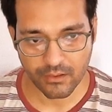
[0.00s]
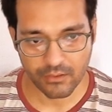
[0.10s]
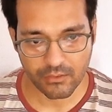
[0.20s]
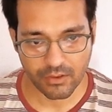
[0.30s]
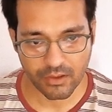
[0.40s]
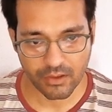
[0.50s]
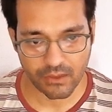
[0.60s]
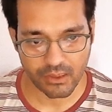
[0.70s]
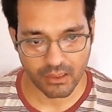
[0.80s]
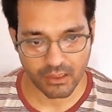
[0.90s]
You can
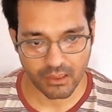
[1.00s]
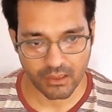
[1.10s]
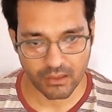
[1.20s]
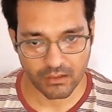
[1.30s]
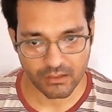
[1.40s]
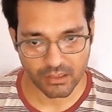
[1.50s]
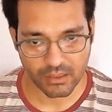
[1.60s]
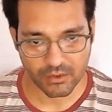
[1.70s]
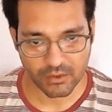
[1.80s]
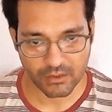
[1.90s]
see
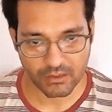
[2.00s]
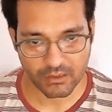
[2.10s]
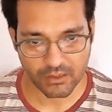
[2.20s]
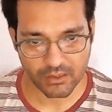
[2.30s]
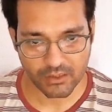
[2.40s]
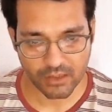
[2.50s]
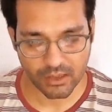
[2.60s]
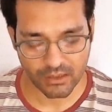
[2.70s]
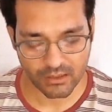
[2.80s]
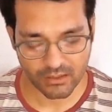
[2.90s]
seahorse
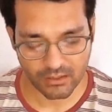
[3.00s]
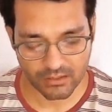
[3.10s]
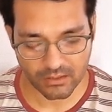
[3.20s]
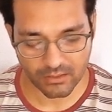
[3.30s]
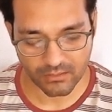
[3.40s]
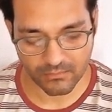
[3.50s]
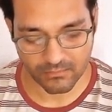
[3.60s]
and turtle.